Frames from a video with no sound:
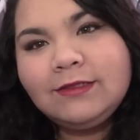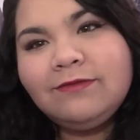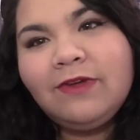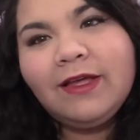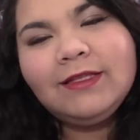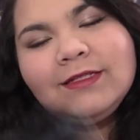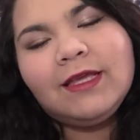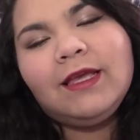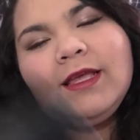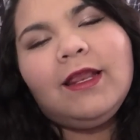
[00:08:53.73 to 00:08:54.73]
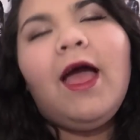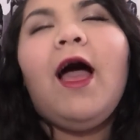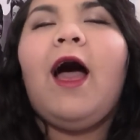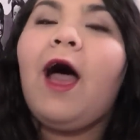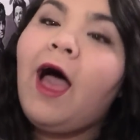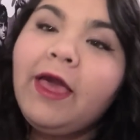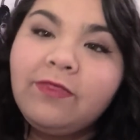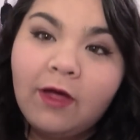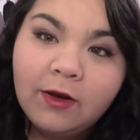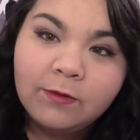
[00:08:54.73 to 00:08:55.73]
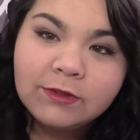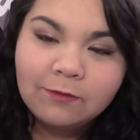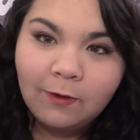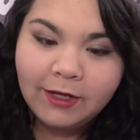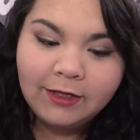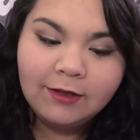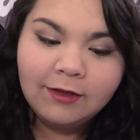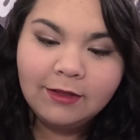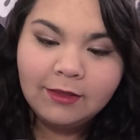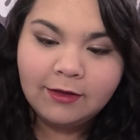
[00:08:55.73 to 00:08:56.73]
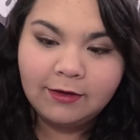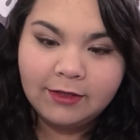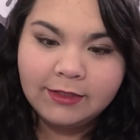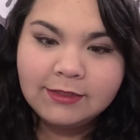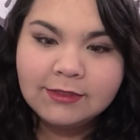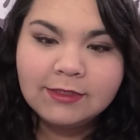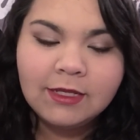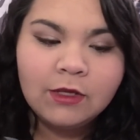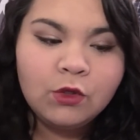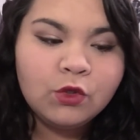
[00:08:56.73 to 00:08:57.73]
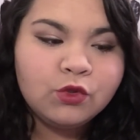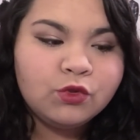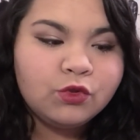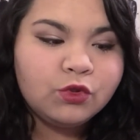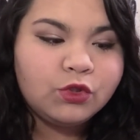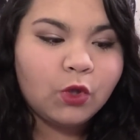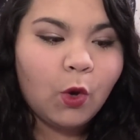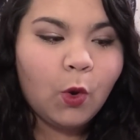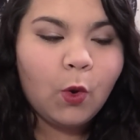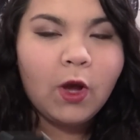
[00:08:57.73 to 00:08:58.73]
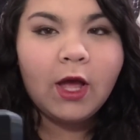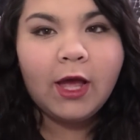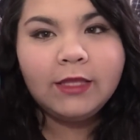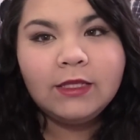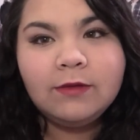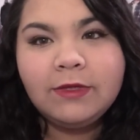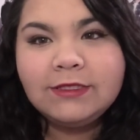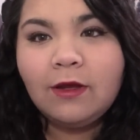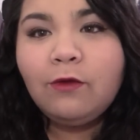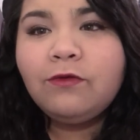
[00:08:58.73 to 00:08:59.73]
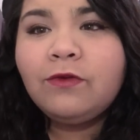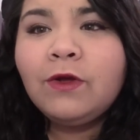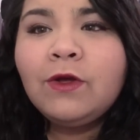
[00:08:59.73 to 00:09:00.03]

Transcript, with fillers: to some Vines, and I thought it was quite hilarious. So I did it myself.